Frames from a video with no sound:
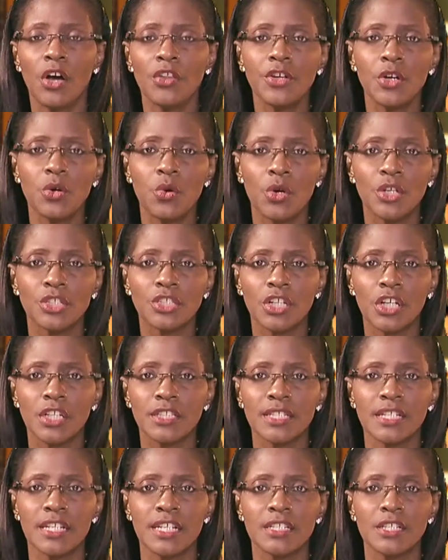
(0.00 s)
other court to
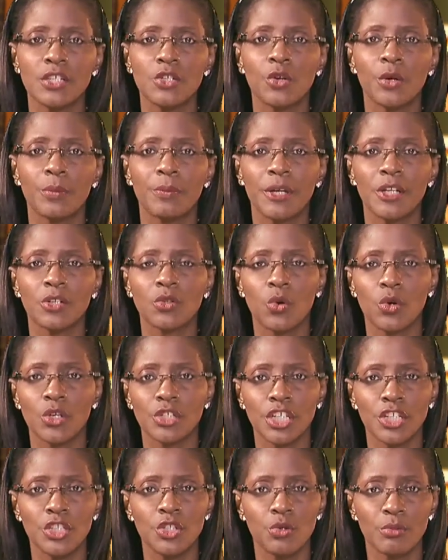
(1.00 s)
consider is the European
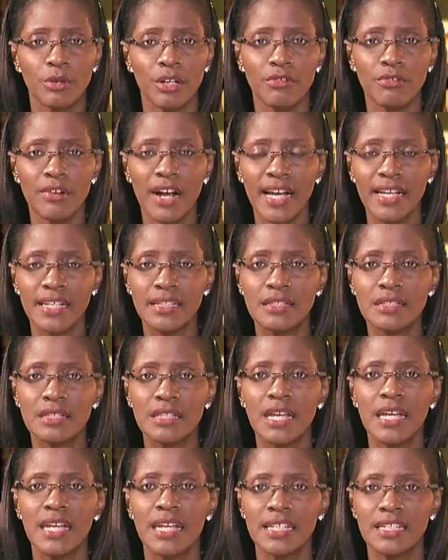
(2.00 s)
Court on Human Rights.
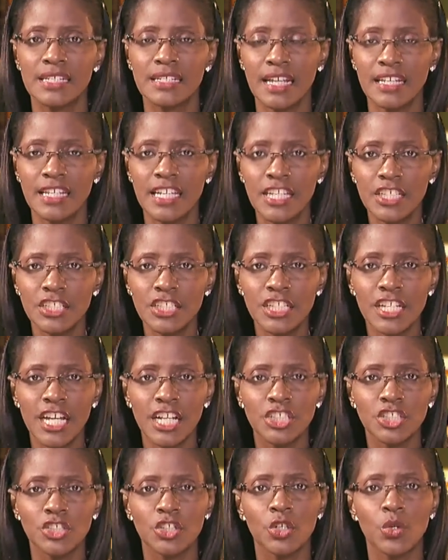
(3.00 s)
It is an
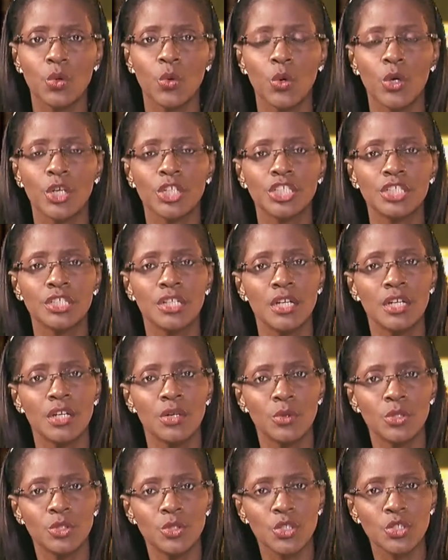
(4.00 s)
international court
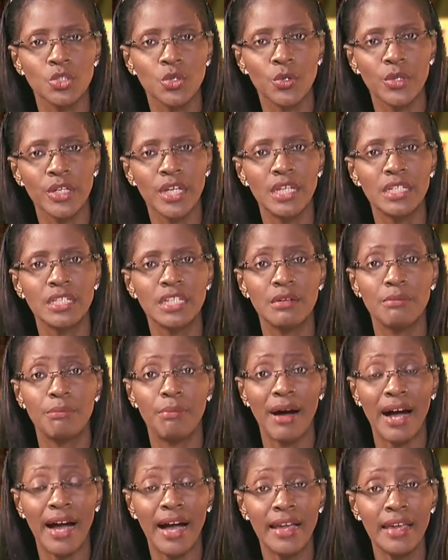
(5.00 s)
which was created
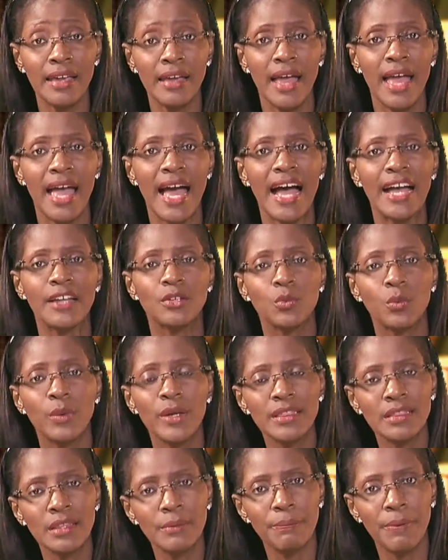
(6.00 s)
by and
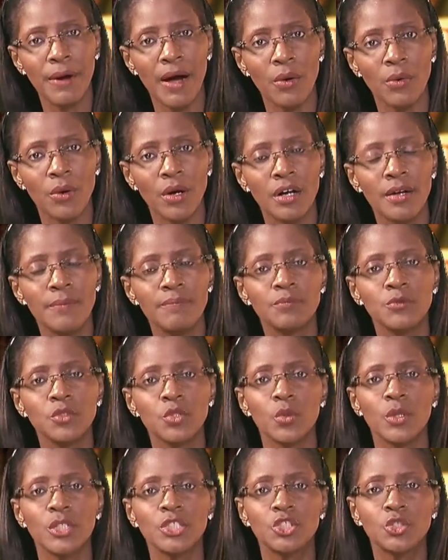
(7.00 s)
with the power
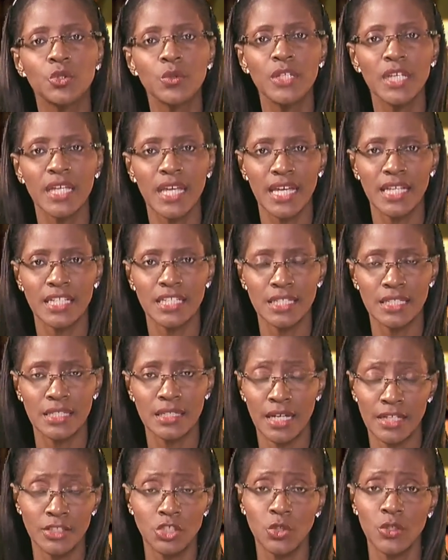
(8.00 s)
to
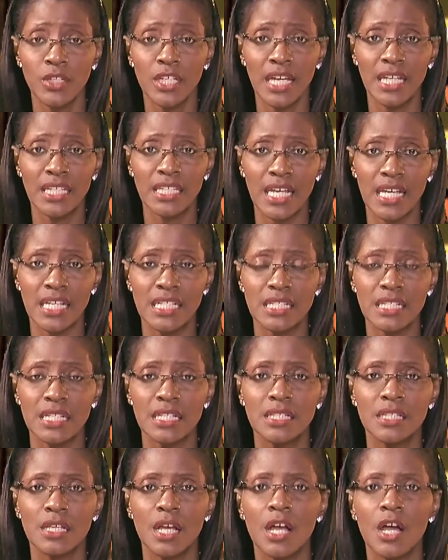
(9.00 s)
adjudicate
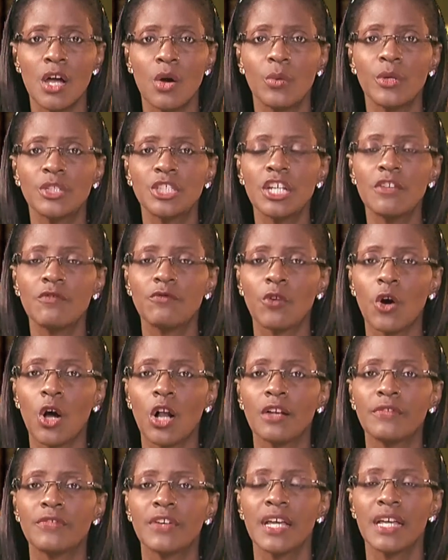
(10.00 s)
cases which
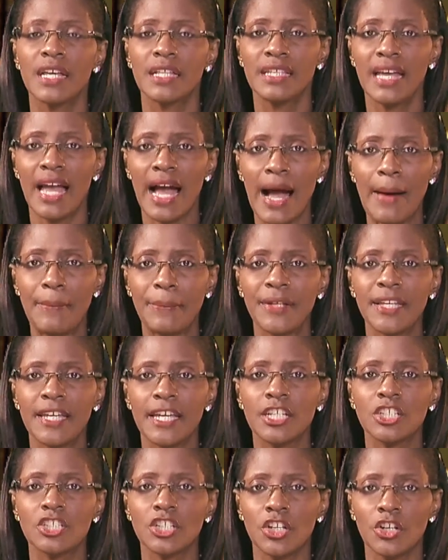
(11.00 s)
involve the
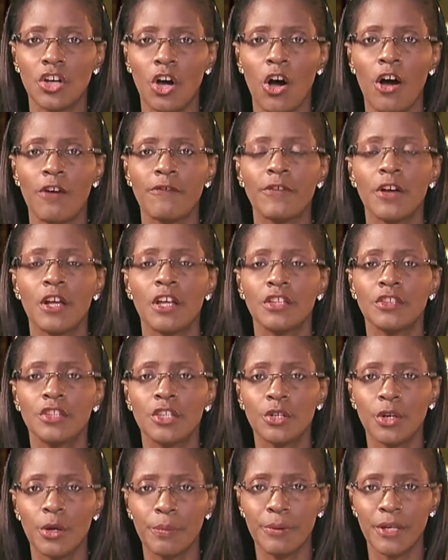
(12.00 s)
application of the
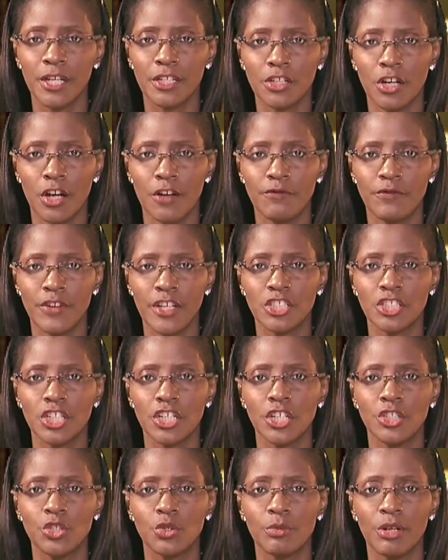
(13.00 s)
European Convention
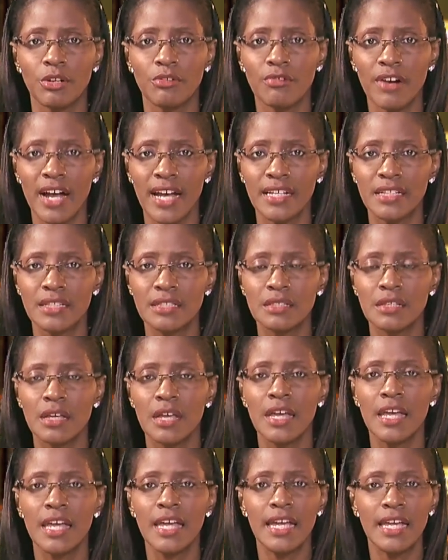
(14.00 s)
on Human Rights.
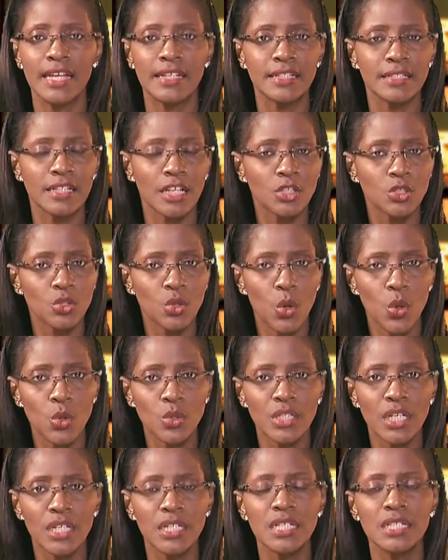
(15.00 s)
It is a
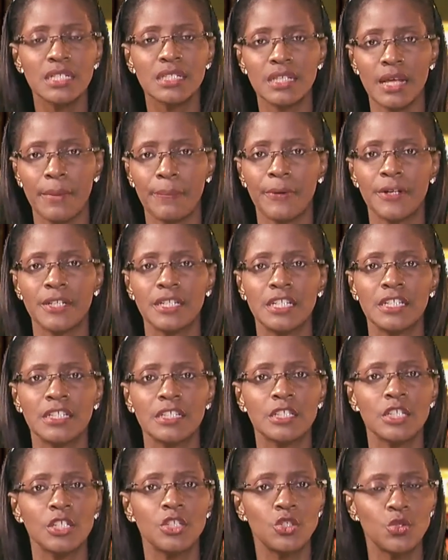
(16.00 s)
totally separate
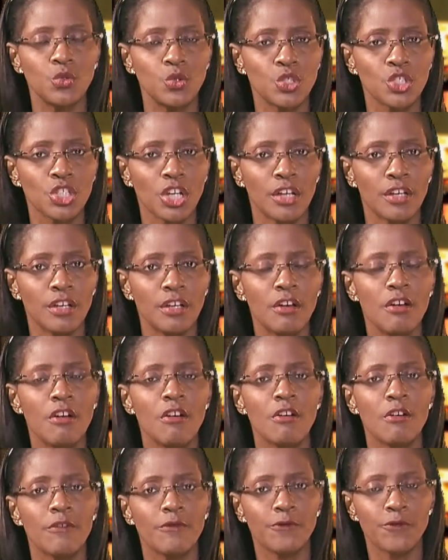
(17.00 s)
institution
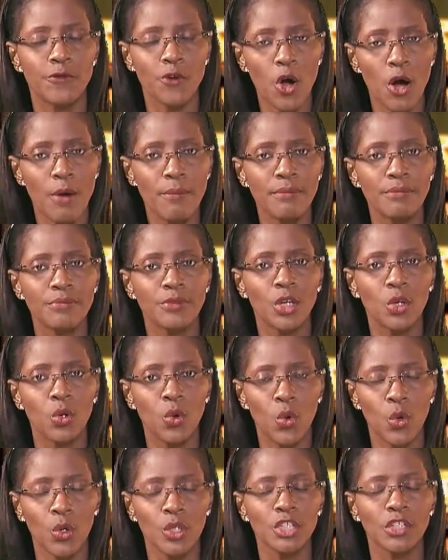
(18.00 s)
from the
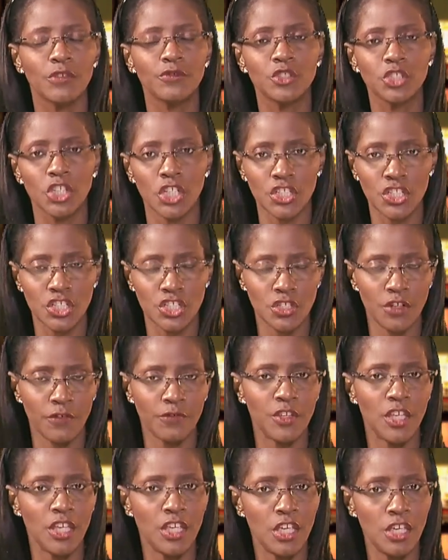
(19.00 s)
Court of Justice of
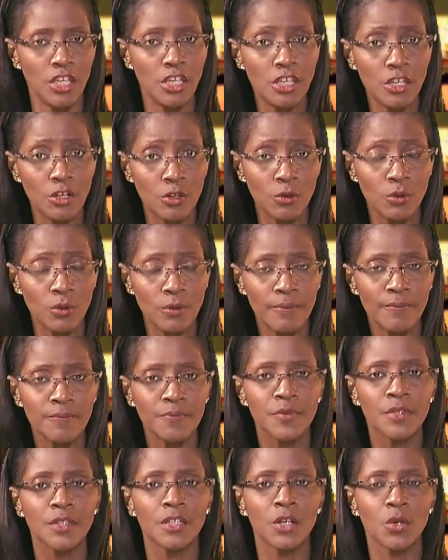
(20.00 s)
the EU.
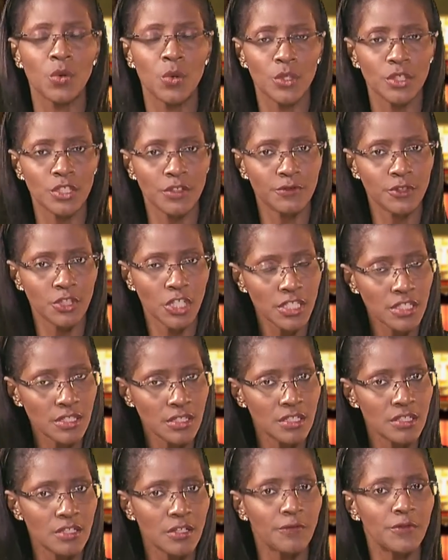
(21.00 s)
The Court of
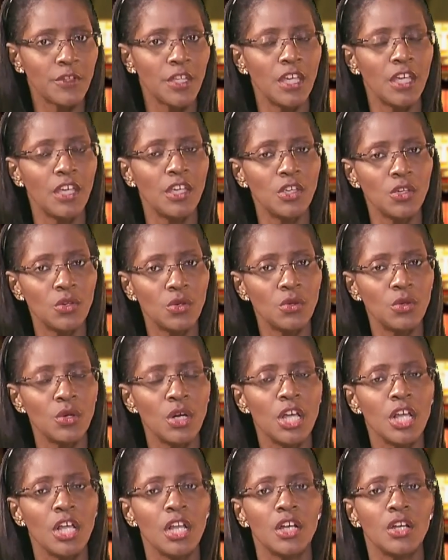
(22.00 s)
Justice of the EU
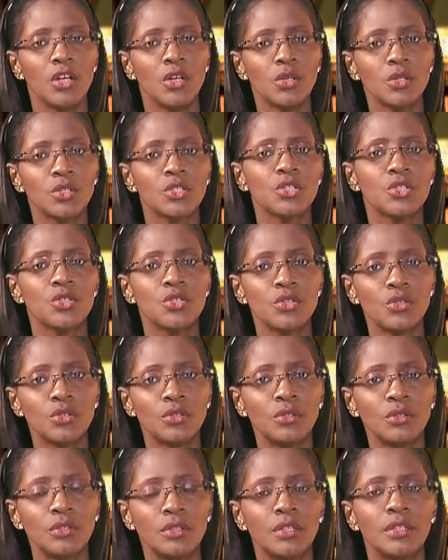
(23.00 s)
looks
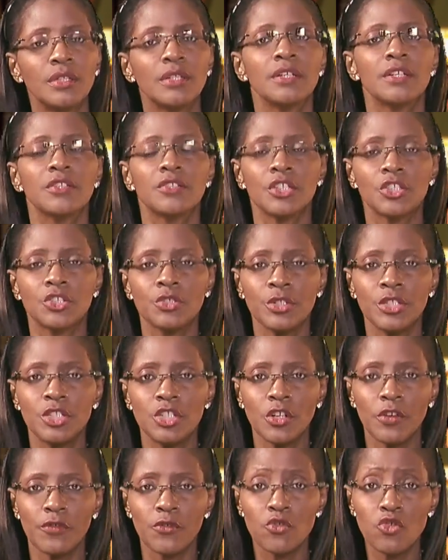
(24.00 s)
to the
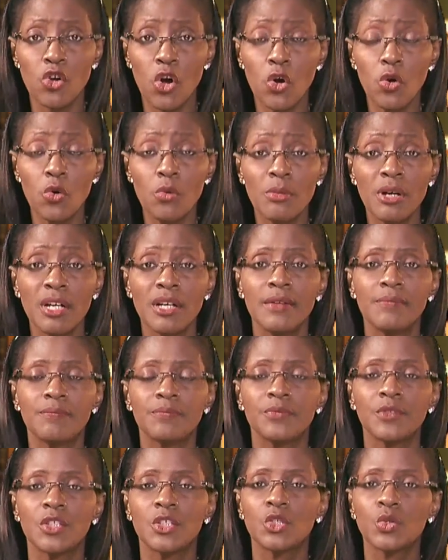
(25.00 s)
Treaty of Rome,
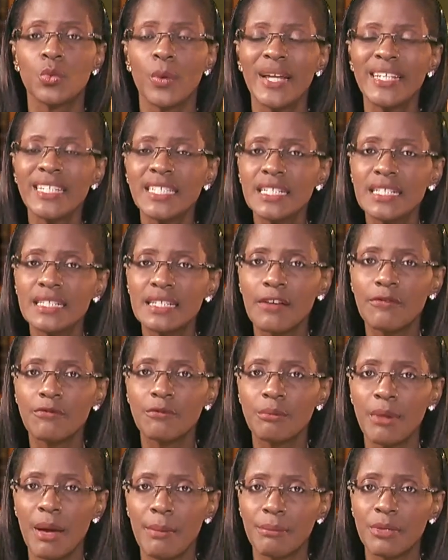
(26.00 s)
the
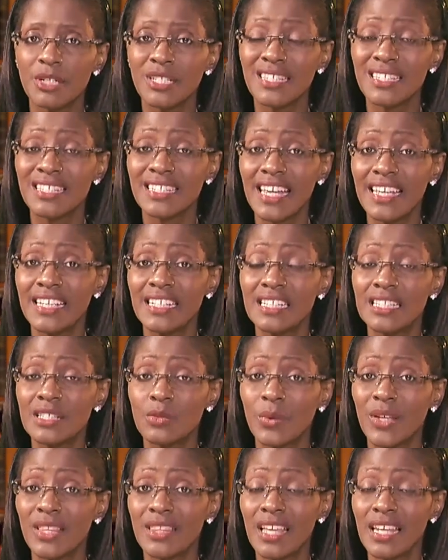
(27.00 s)
27 member states
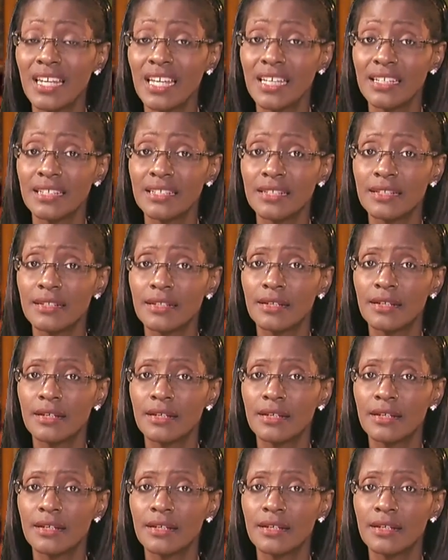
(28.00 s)
within it,